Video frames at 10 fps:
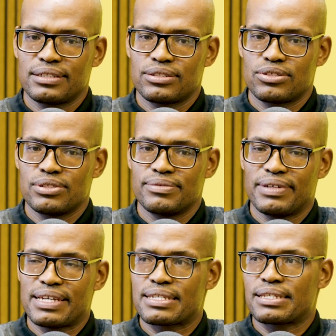you to
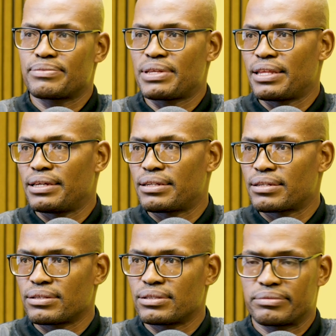invest it with that
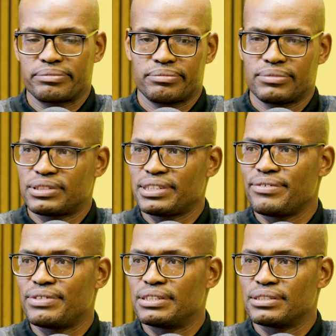or
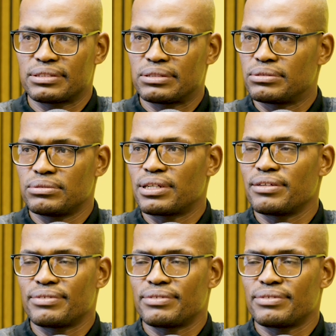savings or whatever.